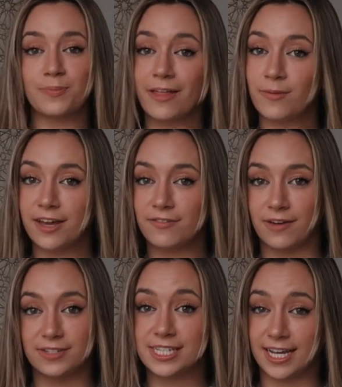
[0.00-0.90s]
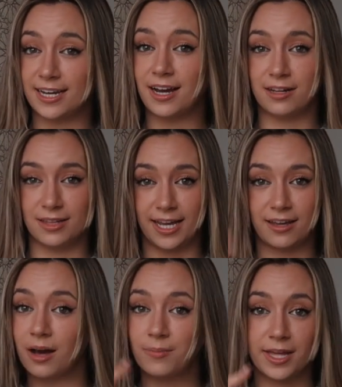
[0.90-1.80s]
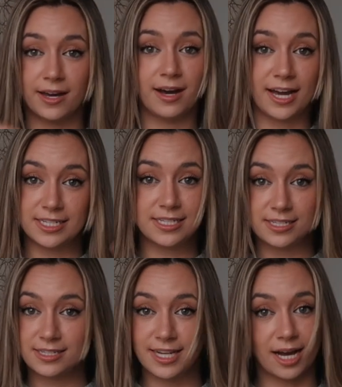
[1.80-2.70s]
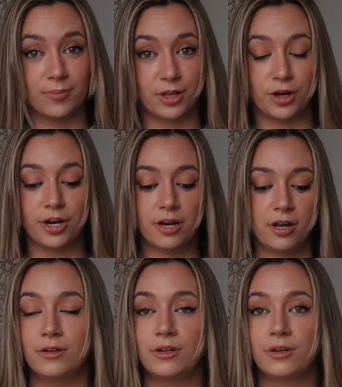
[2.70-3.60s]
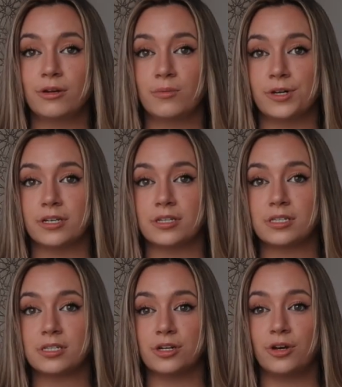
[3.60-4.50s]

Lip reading: by the way, if you haven't seen, I'll link up here and down below. Lulu was